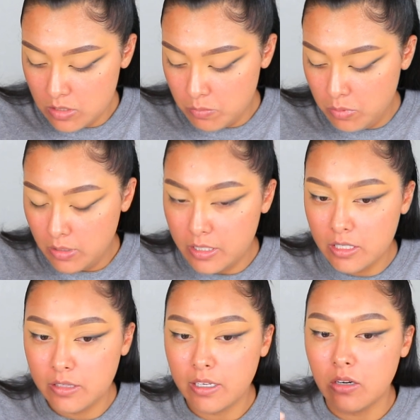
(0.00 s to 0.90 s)
just
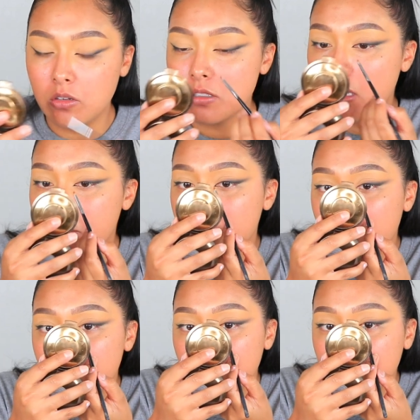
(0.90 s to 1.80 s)
blending that on top of
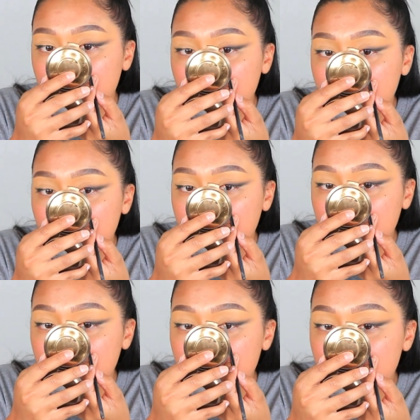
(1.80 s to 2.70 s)
that black liquid
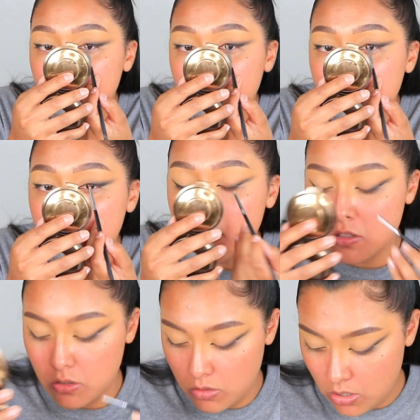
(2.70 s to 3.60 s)
liner just so it's not
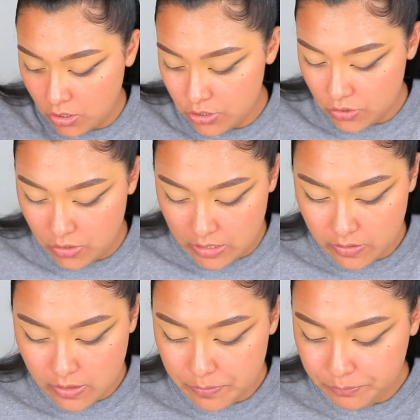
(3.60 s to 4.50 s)
so harsh or
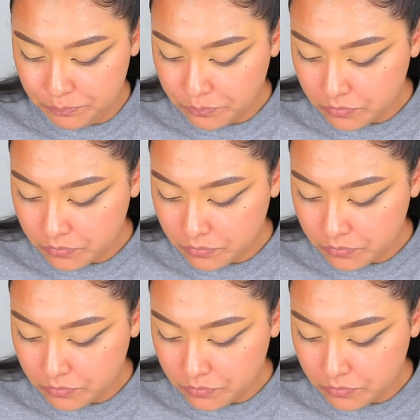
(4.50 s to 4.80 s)
anything.